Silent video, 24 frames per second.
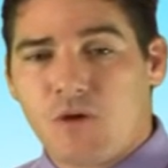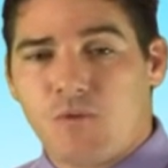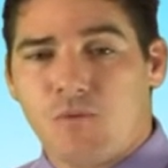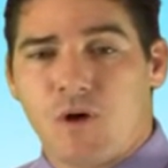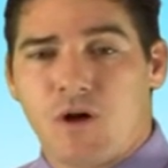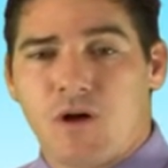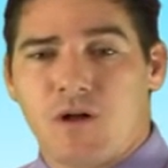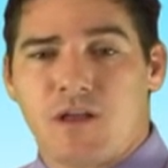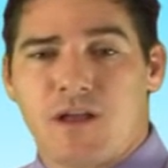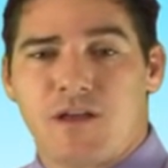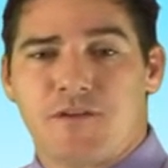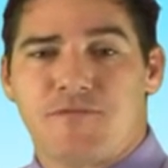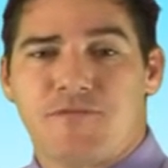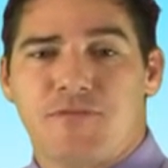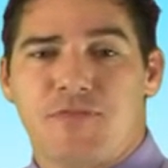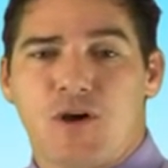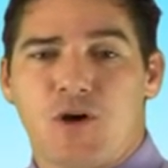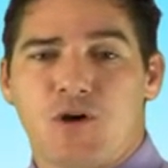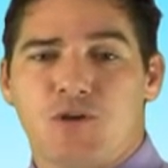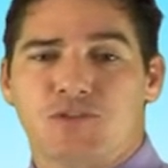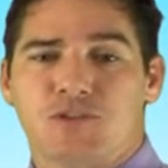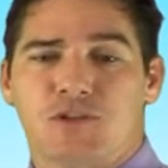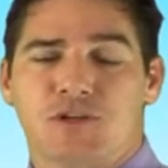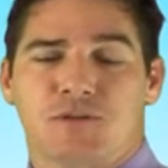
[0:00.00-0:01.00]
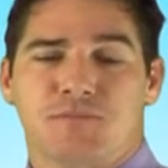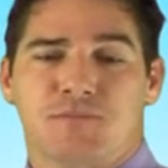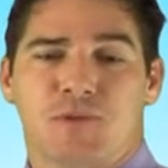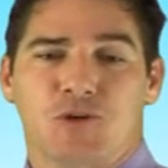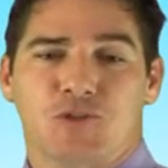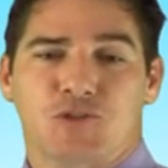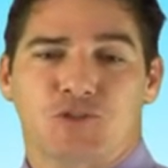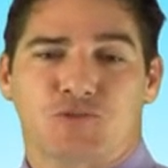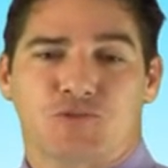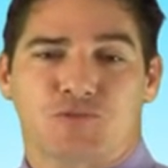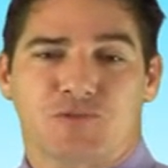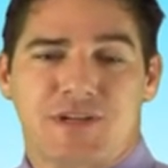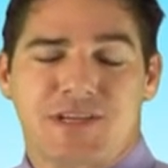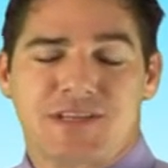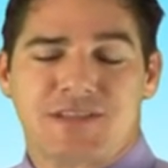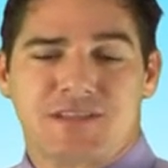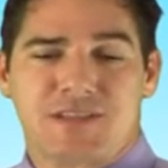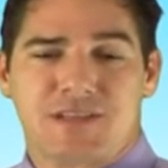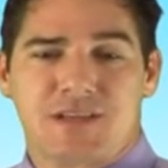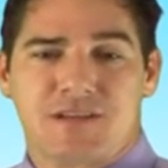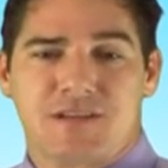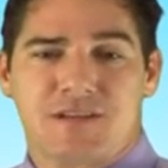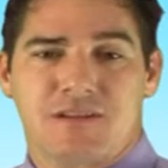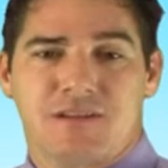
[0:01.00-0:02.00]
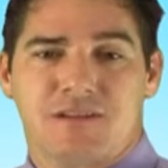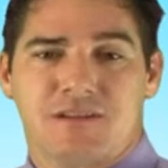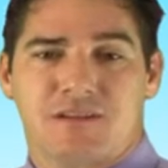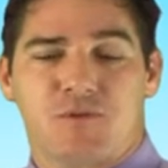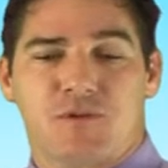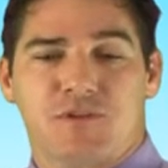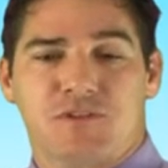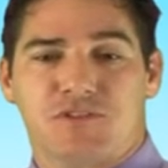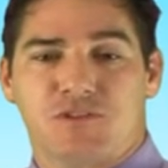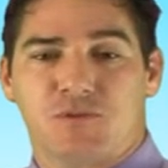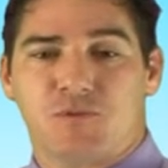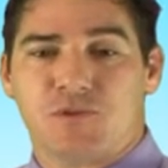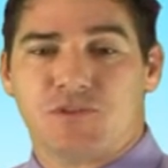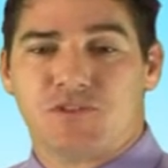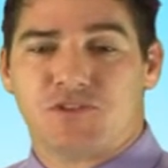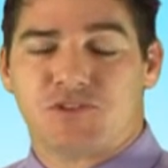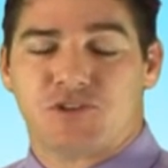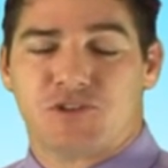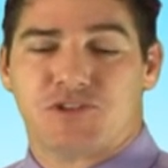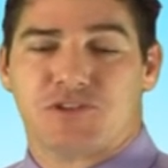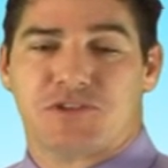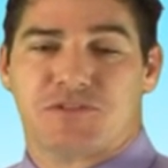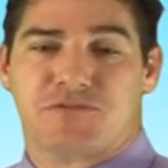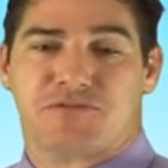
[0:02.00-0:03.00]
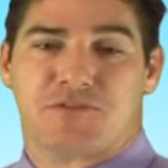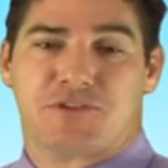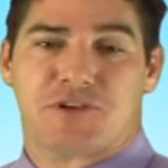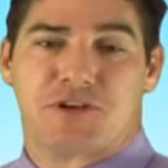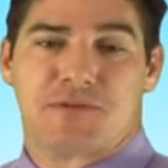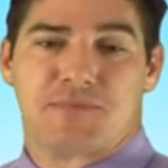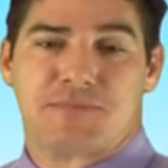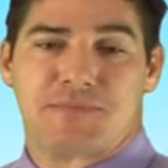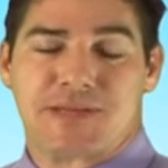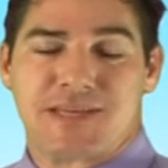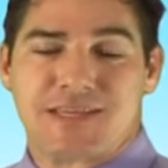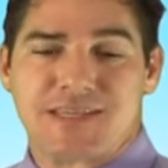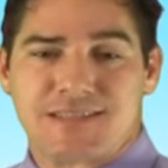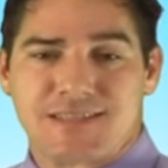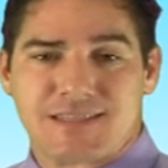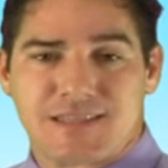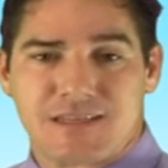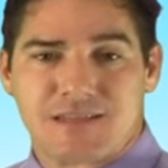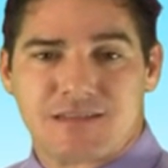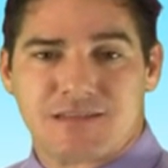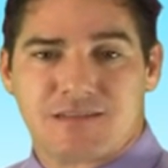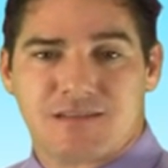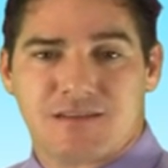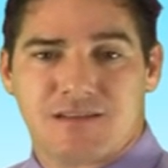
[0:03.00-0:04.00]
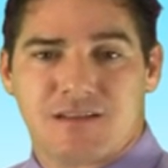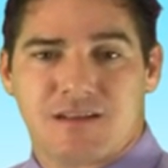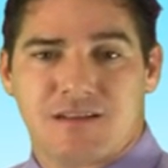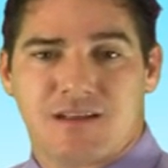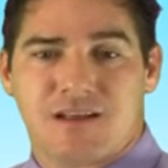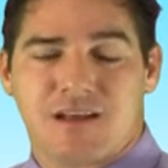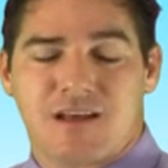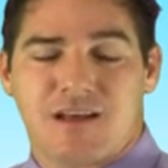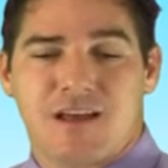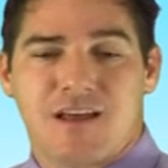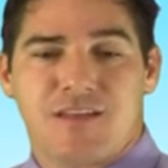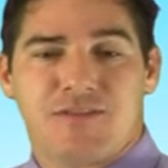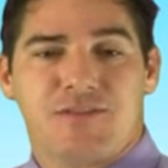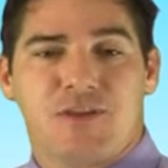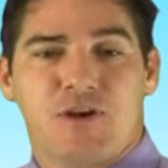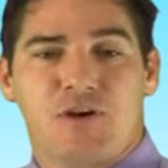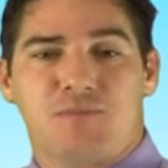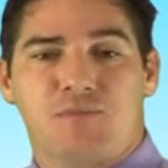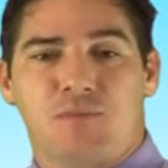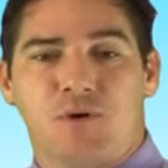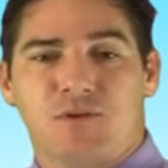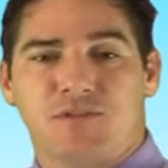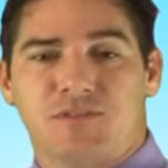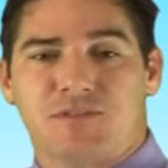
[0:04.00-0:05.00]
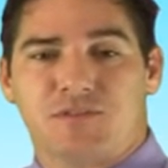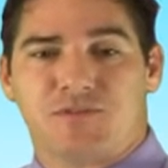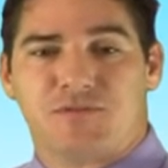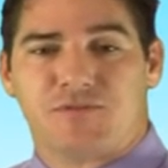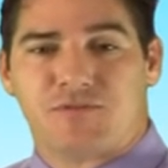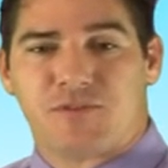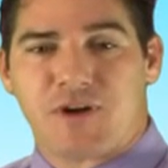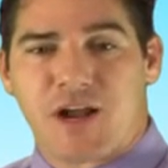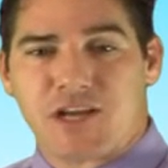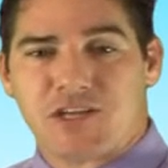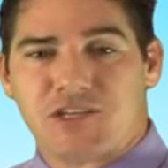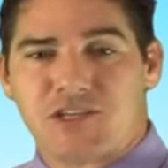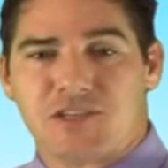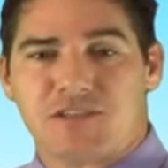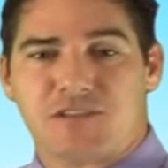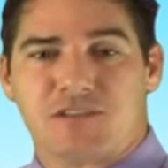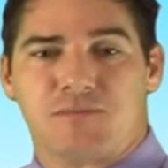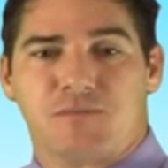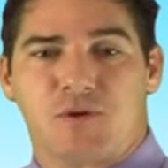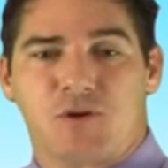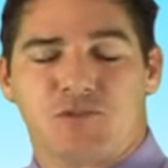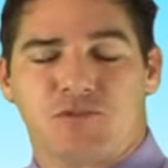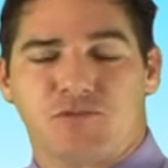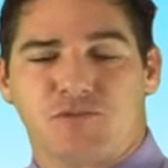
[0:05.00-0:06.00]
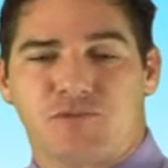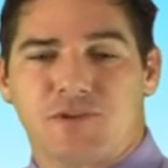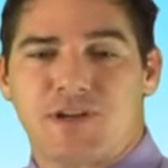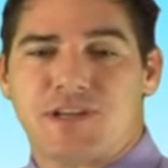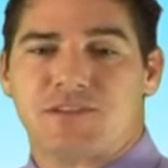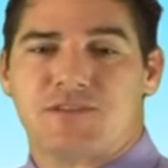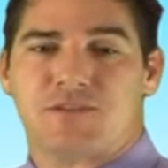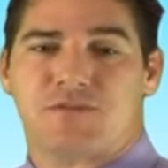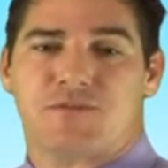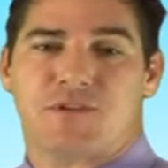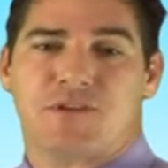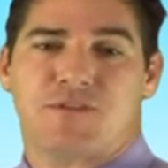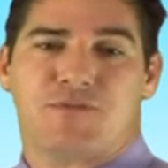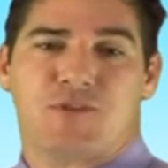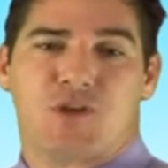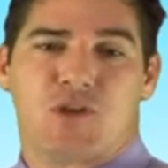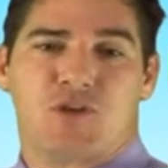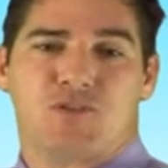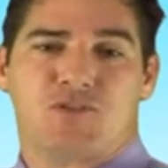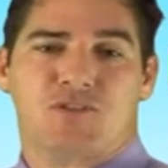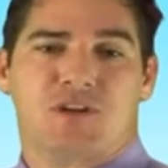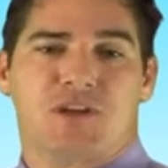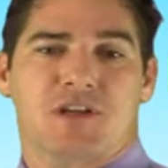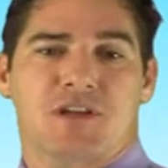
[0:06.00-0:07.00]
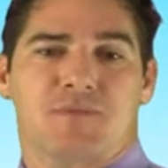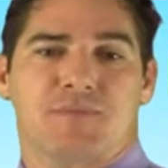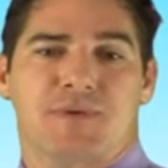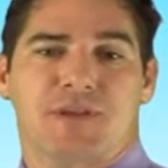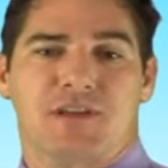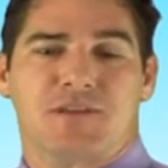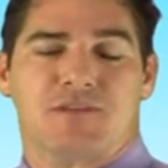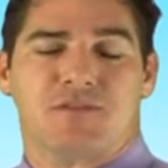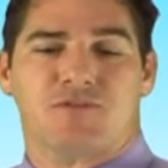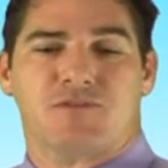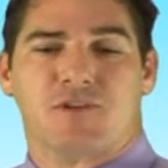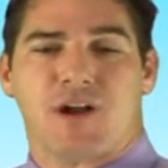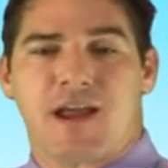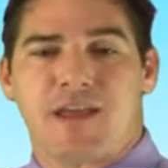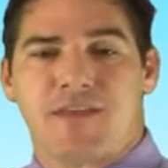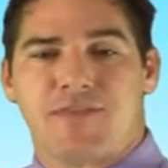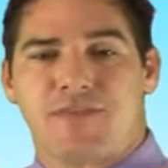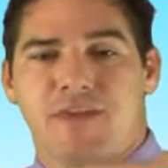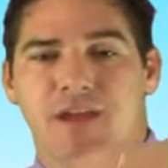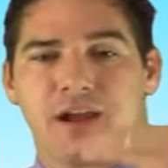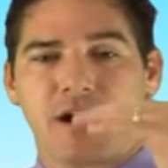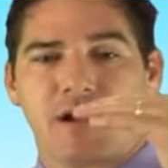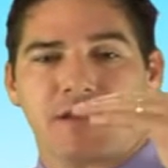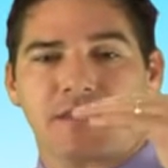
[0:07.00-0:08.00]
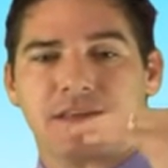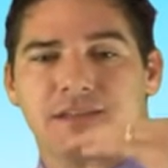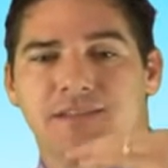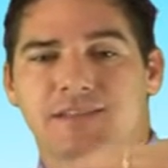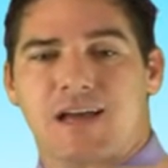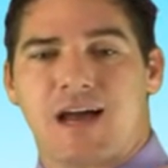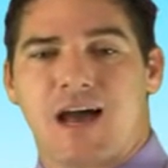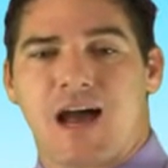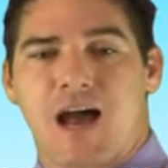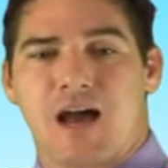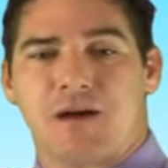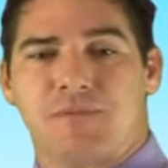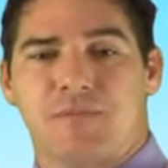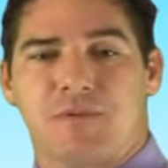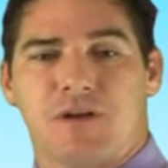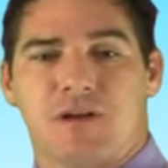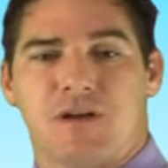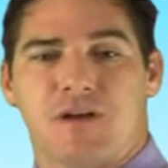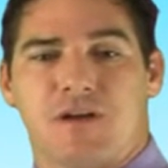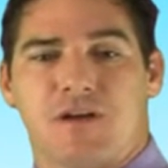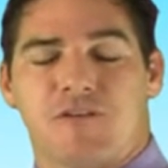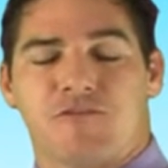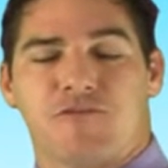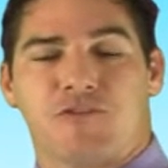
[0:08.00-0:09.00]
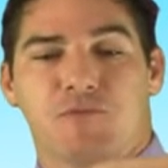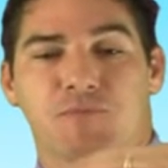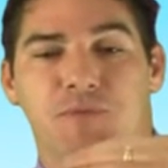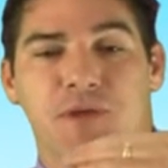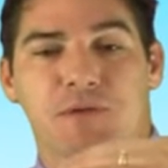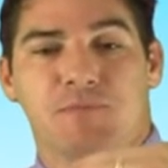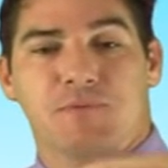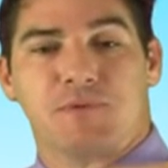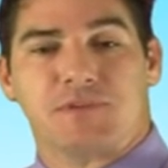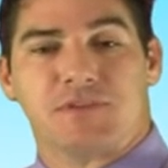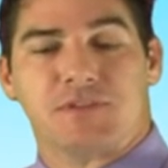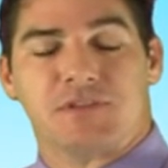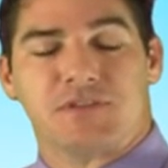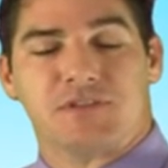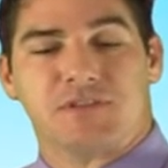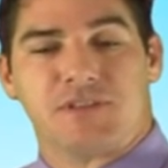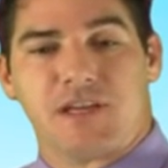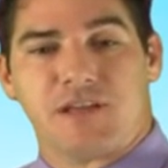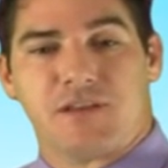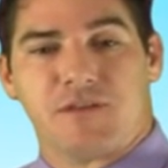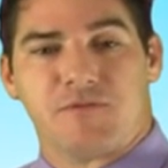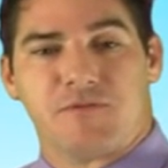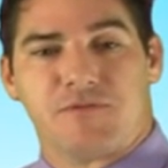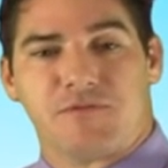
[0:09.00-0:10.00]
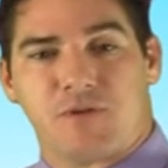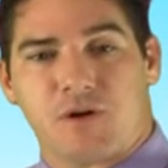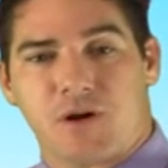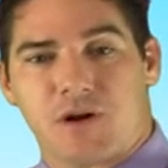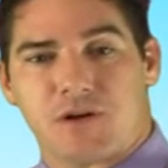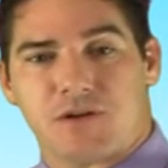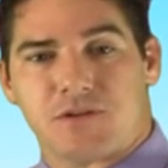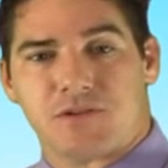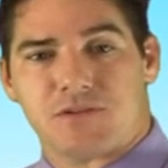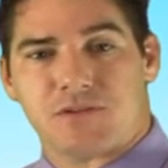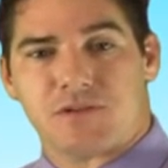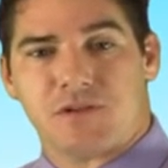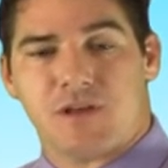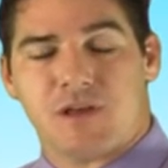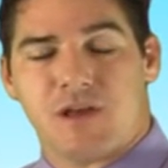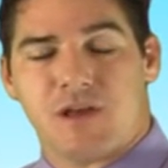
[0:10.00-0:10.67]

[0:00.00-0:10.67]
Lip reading: Well, if those are the most recent, when someone's searching for your business, the most freshest and most recent reviews are going to be right there at the top for people to see them first.